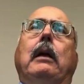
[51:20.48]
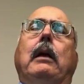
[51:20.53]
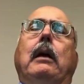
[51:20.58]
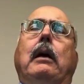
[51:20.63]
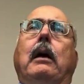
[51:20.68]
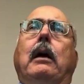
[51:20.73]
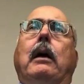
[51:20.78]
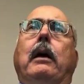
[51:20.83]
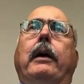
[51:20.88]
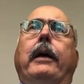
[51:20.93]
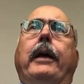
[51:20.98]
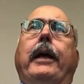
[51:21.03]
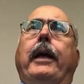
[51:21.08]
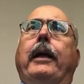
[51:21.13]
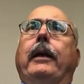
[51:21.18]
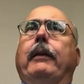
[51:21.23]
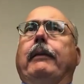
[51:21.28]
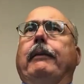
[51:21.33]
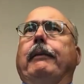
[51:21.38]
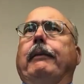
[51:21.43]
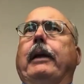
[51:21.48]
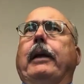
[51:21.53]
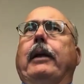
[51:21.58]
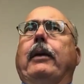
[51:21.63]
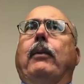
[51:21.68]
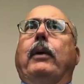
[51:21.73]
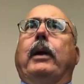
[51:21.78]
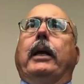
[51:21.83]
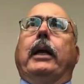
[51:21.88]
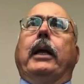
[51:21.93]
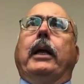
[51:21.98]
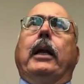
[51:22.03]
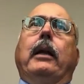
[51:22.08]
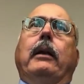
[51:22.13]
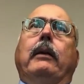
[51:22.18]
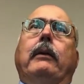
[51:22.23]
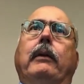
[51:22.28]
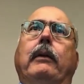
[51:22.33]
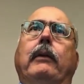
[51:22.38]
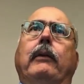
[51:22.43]
Uh, and I don't want to get
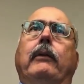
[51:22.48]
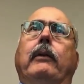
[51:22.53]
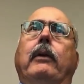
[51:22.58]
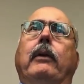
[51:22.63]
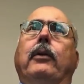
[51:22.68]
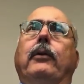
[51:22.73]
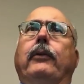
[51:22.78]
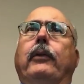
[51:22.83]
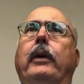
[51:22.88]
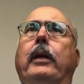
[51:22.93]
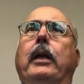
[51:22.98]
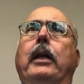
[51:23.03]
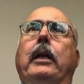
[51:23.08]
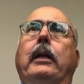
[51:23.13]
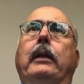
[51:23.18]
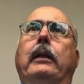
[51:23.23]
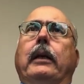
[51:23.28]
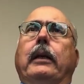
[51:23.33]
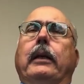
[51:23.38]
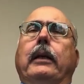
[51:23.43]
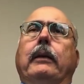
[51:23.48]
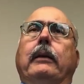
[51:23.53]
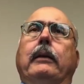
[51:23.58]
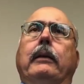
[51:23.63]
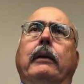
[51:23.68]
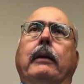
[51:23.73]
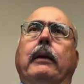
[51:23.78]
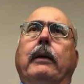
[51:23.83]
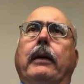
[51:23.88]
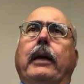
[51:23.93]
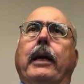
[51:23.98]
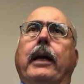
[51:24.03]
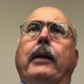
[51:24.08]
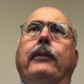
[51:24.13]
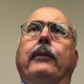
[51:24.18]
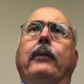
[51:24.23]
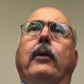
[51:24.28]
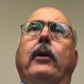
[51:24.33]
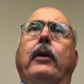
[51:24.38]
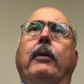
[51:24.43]
into disclosing anything that uh,
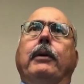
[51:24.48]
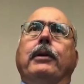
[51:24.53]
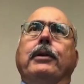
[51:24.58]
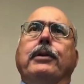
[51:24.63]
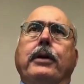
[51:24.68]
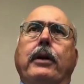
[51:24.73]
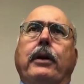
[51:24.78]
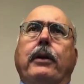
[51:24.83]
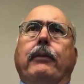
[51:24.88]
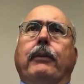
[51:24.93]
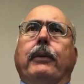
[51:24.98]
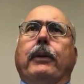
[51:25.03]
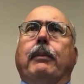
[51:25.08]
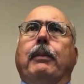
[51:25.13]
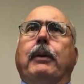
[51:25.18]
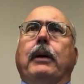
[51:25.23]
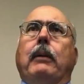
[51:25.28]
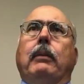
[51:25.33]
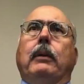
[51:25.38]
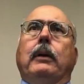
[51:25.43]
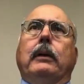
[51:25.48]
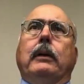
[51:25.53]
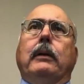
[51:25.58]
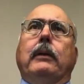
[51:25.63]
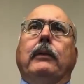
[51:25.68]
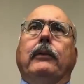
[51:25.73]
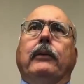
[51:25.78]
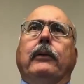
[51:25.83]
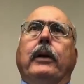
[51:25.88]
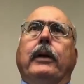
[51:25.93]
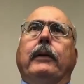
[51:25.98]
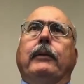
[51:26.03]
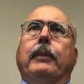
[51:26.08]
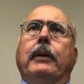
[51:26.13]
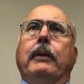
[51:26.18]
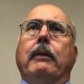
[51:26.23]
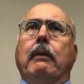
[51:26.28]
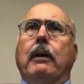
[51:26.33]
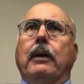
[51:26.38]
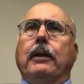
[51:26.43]
hasn't already been shared with the public. So I have to be
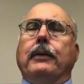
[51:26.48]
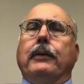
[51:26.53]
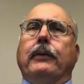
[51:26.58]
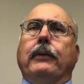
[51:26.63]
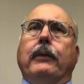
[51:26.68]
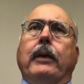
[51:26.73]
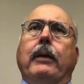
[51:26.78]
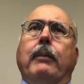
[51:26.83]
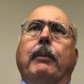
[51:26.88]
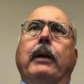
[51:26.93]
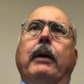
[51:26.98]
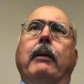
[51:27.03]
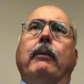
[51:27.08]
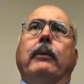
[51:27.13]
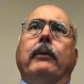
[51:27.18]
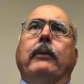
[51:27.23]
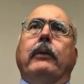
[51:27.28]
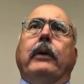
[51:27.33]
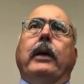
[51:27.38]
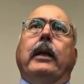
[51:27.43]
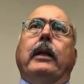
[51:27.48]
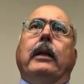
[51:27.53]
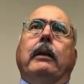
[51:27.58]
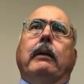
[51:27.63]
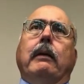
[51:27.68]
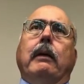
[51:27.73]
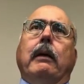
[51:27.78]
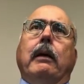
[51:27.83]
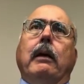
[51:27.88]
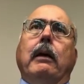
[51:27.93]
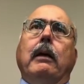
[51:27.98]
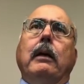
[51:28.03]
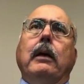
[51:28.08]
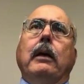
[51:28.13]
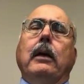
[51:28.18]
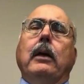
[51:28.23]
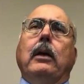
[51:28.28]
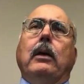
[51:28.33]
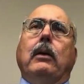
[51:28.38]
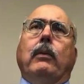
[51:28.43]
cautious of that. But I will say that uh,
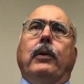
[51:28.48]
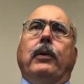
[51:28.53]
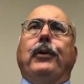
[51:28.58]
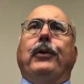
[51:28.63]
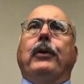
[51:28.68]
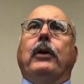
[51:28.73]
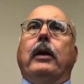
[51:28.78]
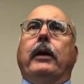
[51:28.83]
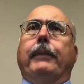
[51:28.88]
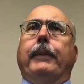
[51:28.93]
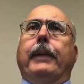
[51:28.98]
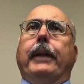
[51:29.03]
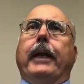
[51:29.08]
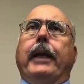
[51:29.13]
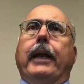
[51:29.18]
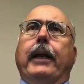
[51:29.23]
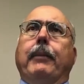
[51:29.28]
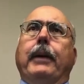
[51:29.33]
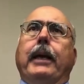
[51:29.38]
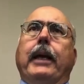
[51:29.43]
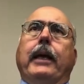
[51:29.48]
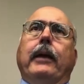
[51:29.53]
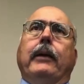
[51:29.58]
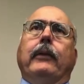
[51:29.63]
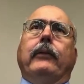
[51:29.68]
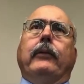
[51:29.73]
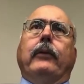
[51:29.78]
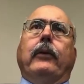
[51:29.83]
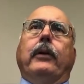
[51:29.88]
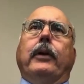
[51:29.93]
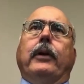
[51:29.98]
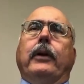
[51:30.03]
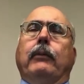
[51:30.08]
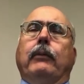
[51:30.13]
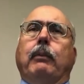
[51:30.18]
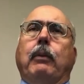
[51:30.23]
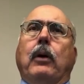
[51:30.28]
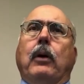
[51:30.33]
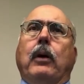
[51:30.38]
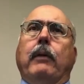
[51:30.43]
when you talk about the M and A, it certainly is
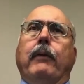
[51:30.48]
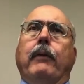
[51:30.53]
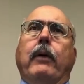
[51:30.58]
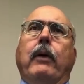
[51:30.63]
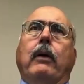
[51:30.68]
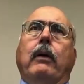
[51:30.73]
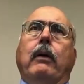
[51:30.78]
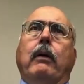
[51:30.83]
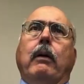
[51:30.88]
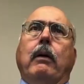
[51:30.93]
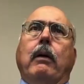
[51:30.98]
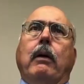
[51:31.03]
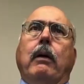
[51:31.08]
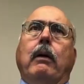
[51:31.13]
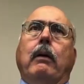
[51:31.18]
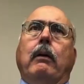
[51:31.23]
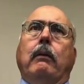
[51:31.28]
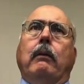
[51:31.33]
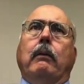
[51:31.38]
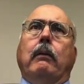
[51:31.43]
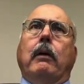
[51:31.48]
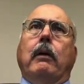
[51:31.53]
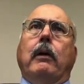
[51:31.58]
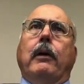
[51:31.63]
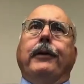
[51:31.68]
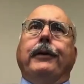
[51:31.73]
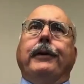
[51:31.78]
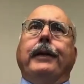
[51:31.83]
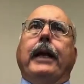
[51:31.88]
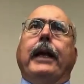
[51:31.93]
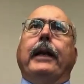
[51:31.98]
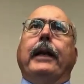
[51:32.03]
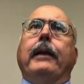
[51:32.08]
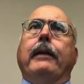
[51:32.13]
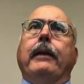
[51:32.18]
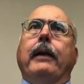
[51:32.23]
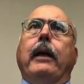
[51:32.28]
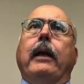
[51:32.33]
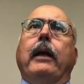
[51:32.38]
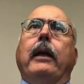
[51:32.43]
part of our our our
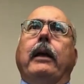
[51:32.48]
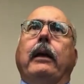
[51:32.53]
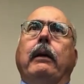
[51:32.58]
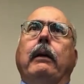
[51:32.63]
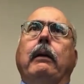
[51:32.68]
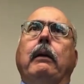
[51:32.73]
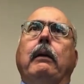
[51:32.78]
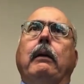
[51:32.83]
day-to-day